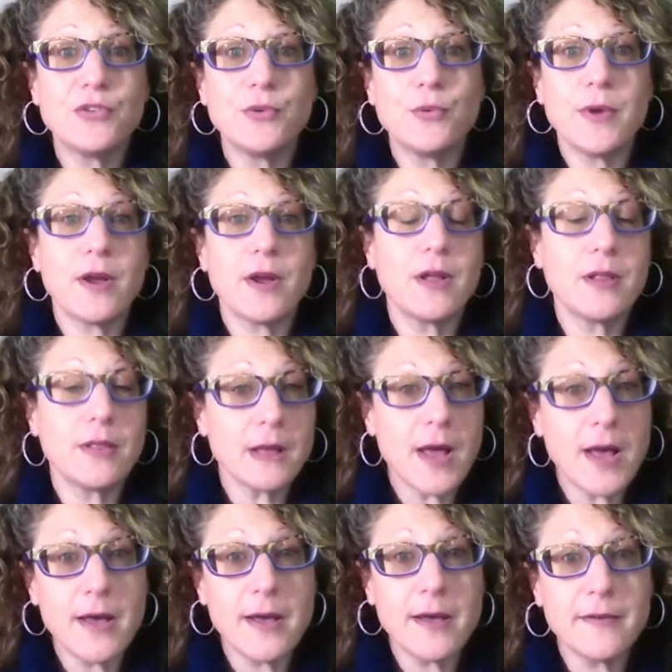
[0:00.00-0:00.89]
she wear
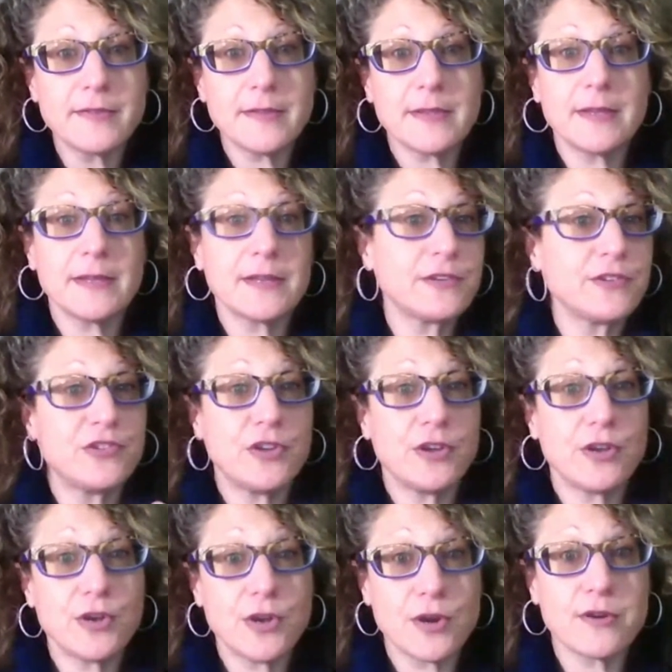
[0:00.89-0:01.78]
gloves? Like, is
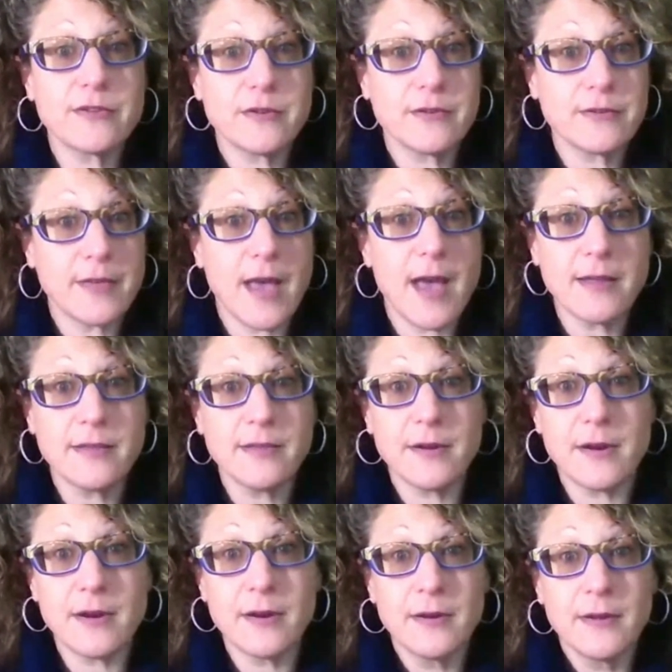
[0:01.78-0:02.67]
she a nurse or
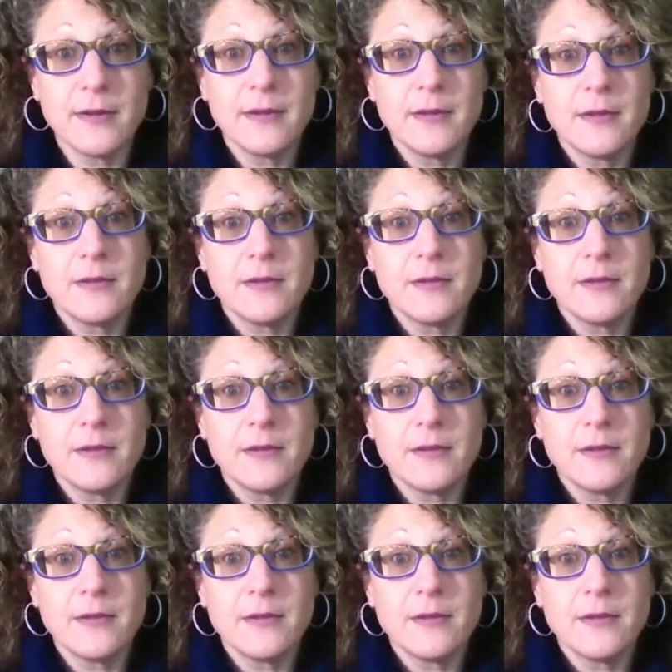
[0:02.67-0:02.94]
doctor?